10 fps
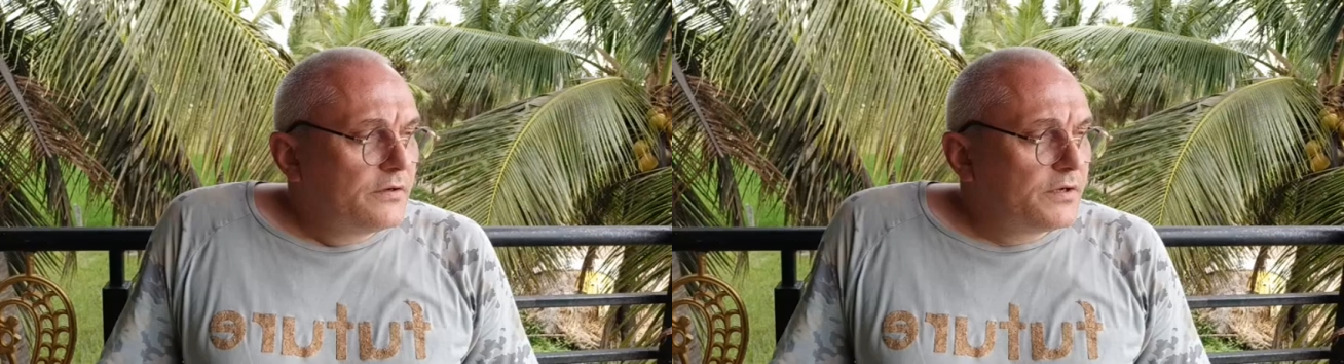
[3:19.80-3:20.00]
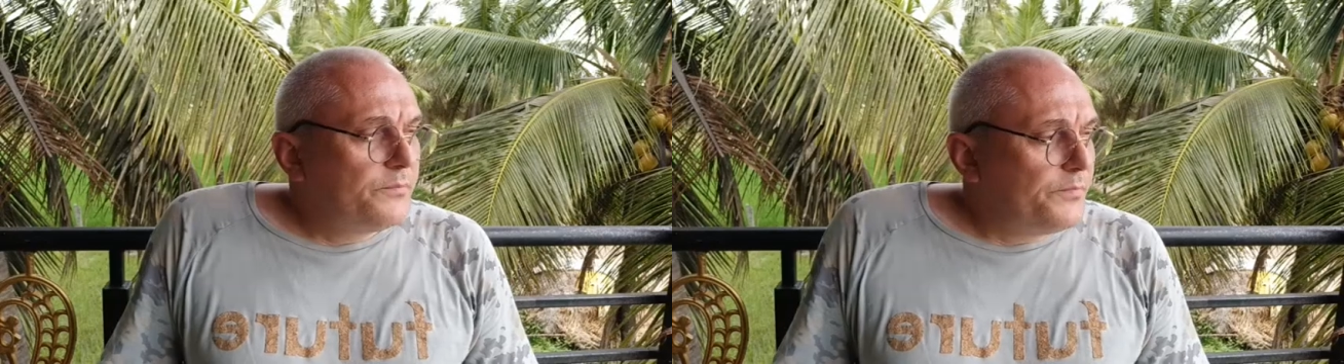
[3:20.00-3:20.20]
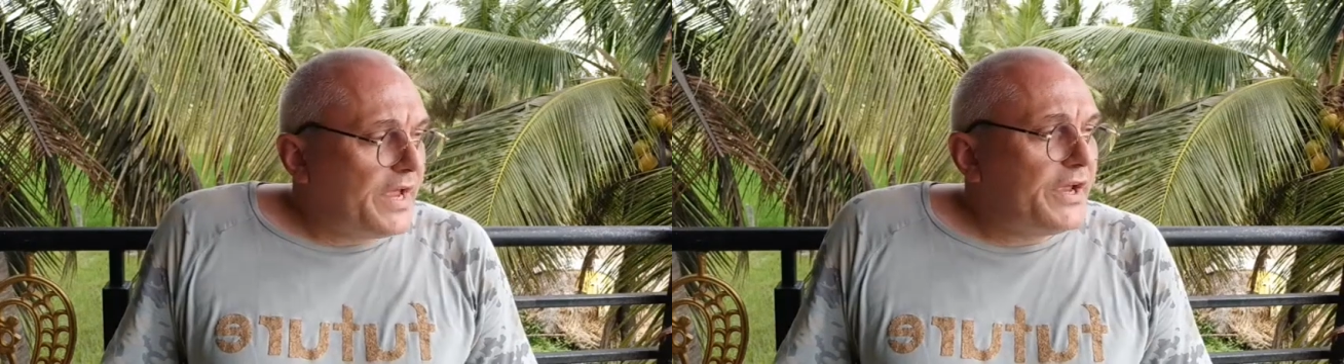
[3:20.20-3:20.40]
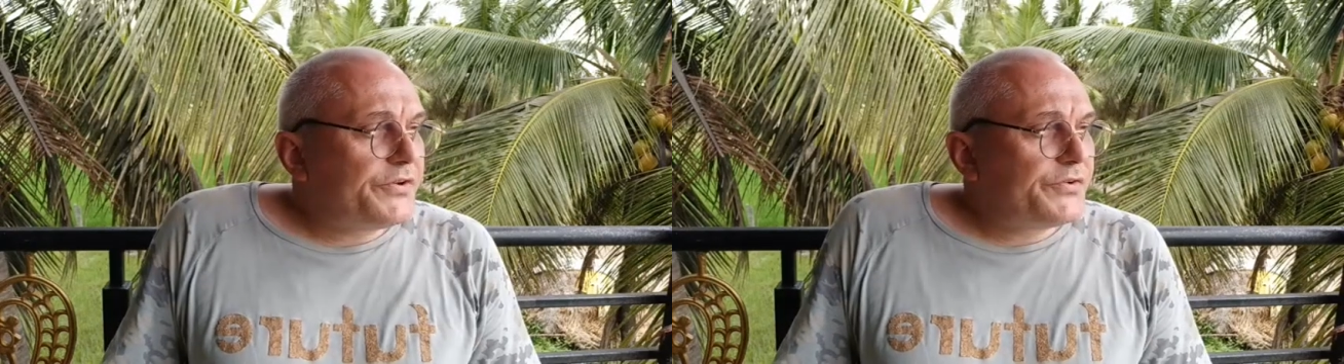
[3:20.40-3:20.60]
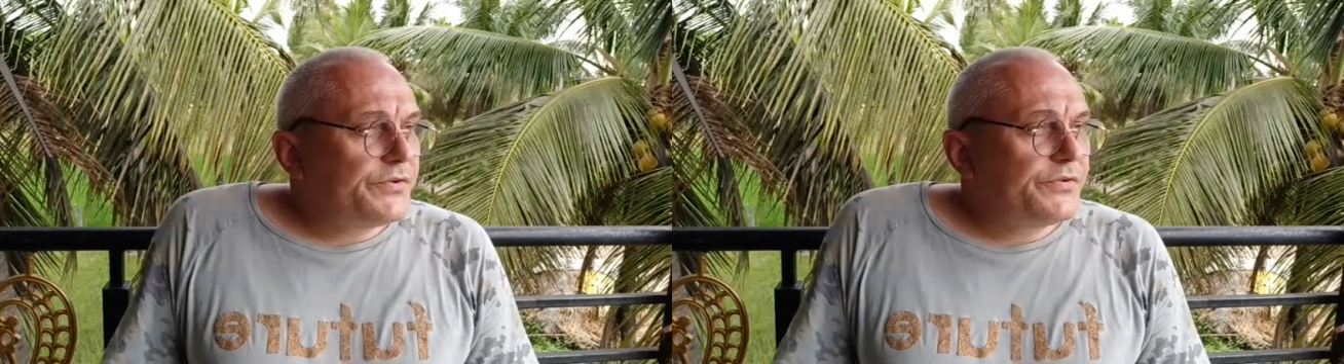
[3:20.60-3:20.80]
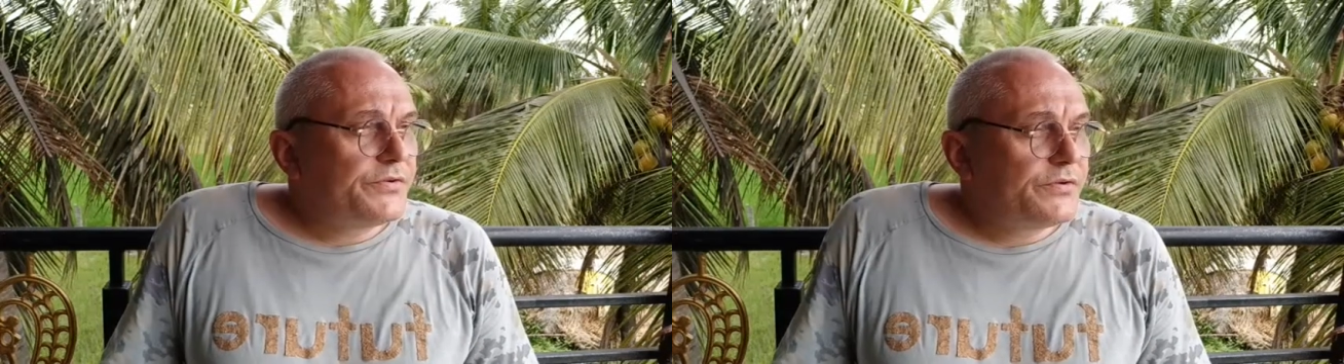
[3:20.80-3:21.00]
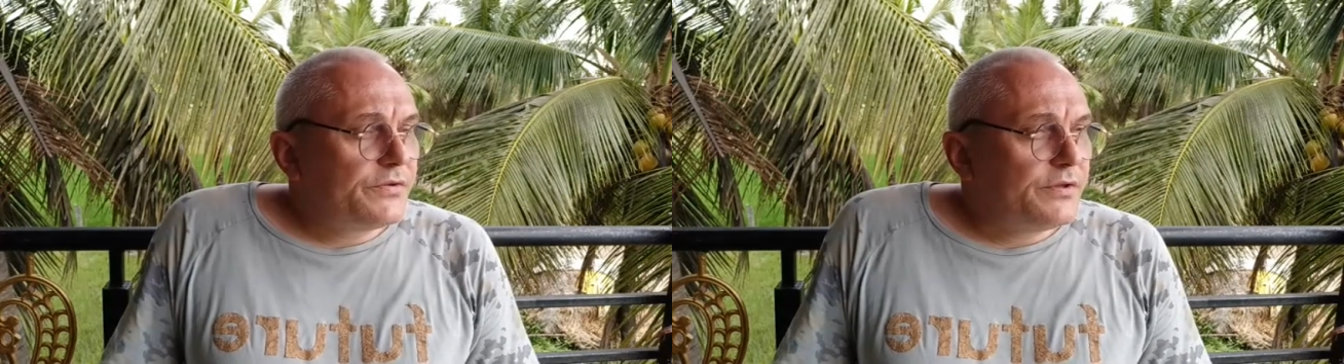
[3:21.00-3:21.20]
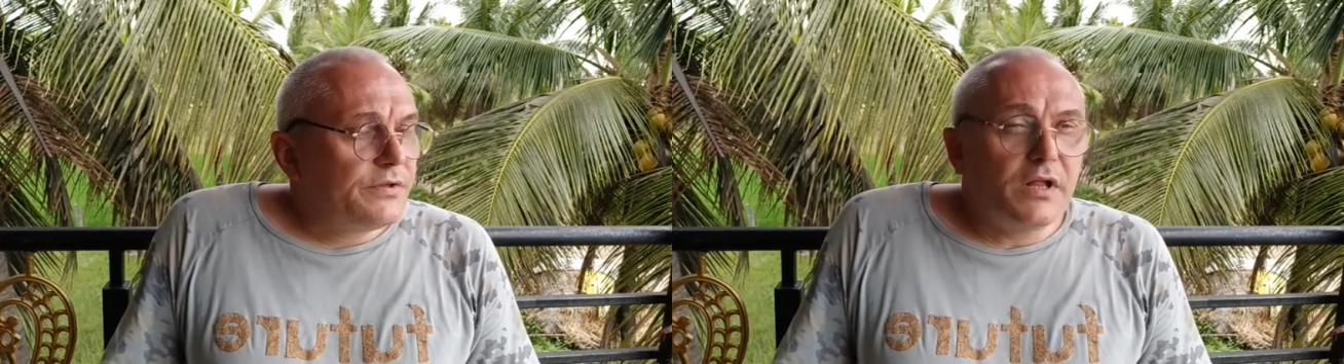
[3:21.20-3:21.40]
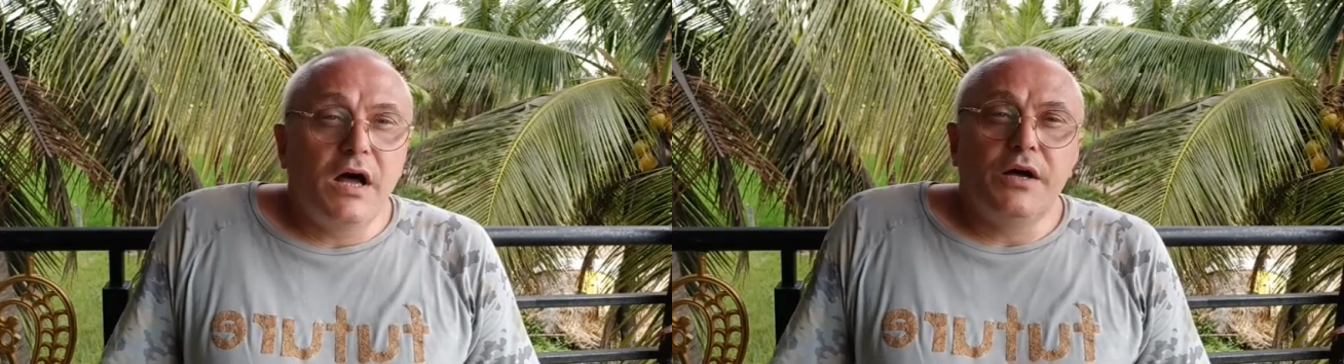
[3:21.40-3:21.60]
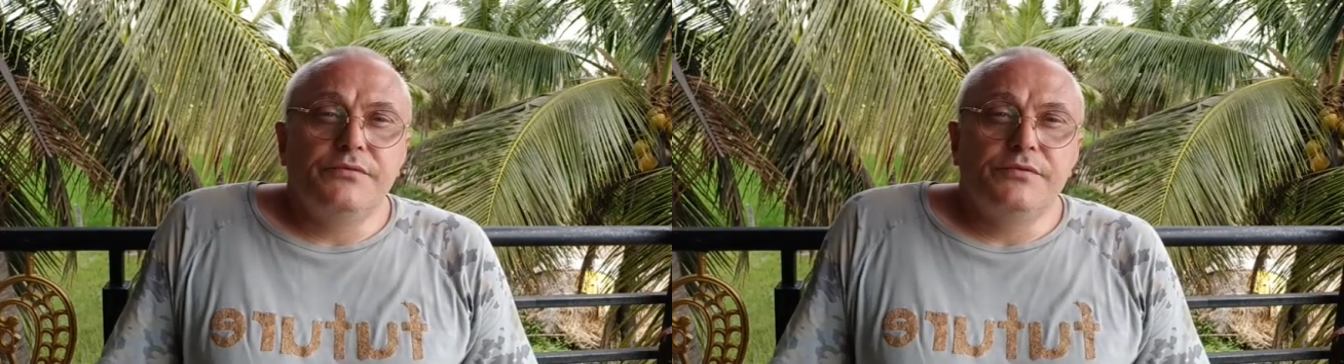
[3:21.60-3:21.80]
compassion and
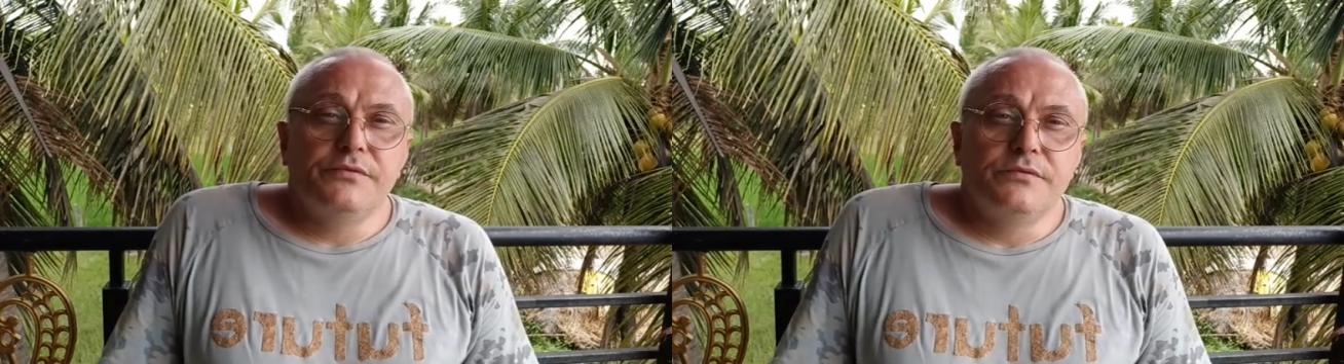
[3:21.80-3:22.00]
love